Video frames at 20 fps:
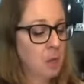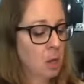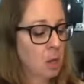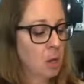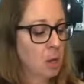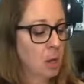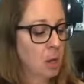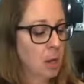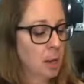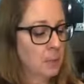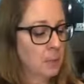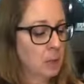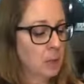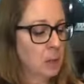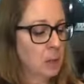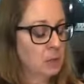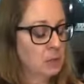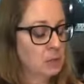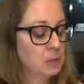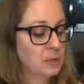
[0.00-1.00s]
I'm going to
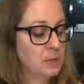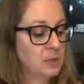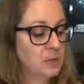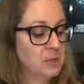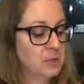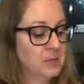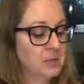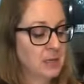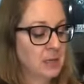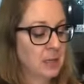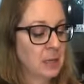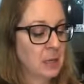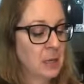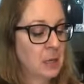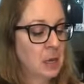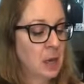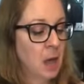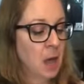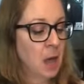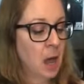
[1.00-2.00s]
also be using
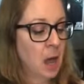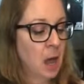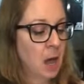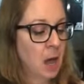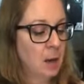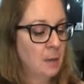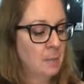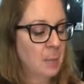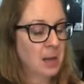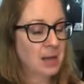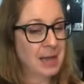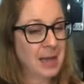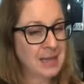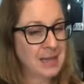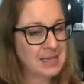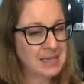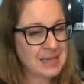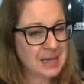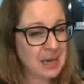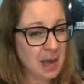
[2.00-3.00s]
less
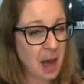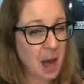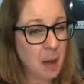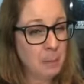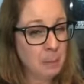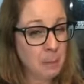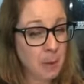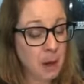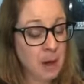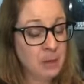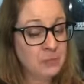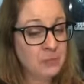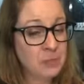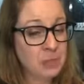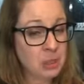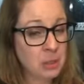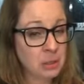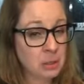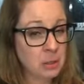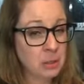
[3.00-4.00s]
than a cup of
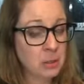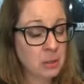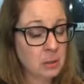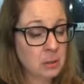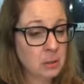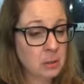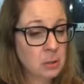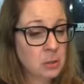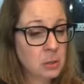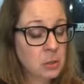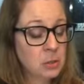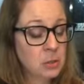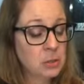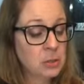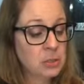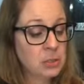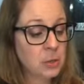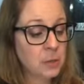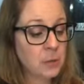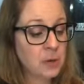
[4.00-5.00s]
sugar.
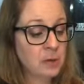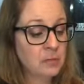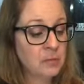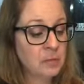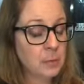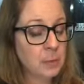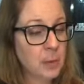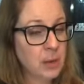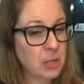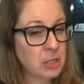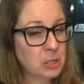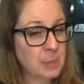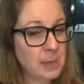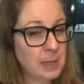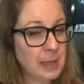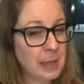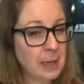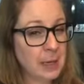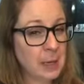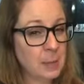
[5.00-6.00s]
So if you've been watching me
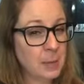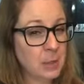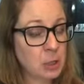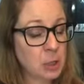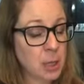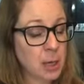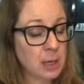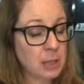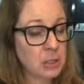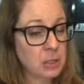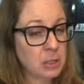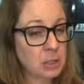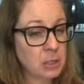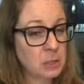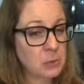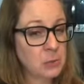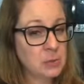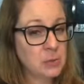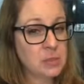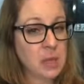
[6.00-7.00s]
lately, I've been trying to
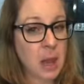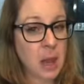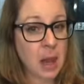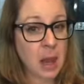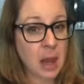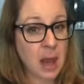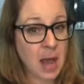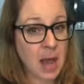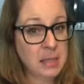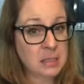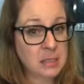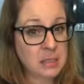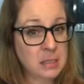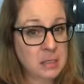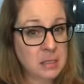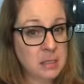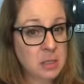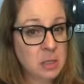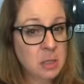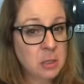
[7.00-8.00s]
use less
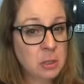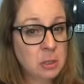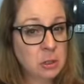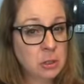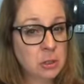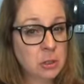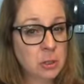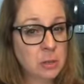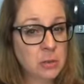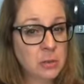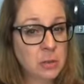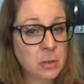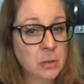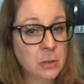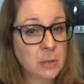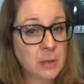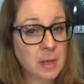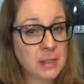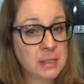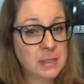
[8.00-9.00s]
sugar than the
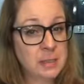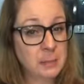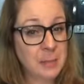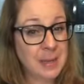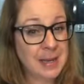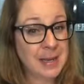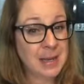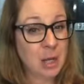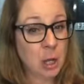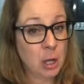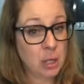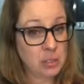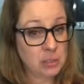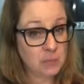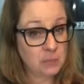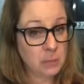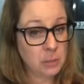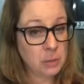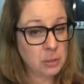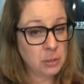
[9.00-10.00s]
recipe calls
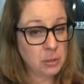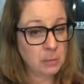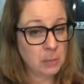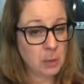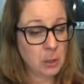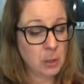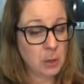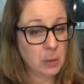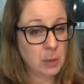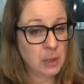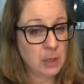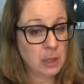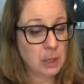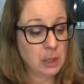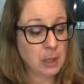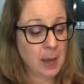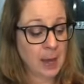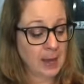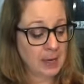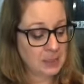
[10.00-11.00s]
for. So I'm going to go a little
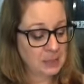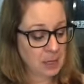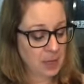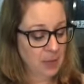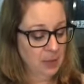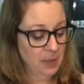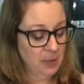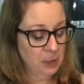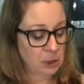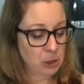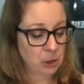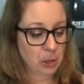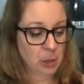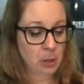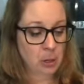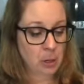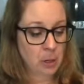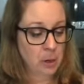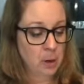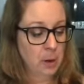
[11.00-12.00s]
light on the sugar.
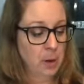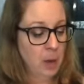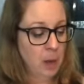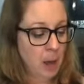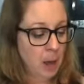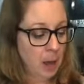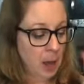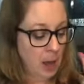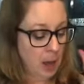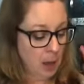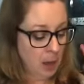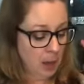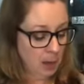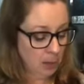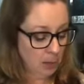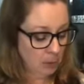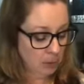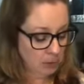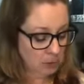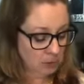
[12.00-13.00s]
I
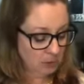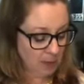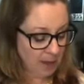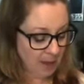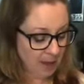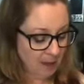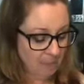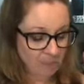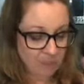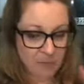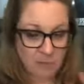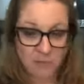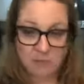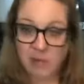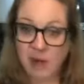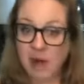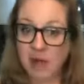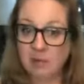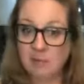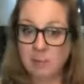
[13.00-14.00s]
also have
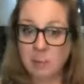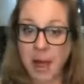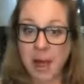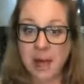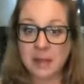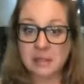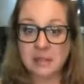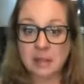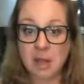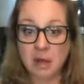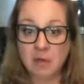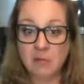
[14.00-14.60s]
5 pats of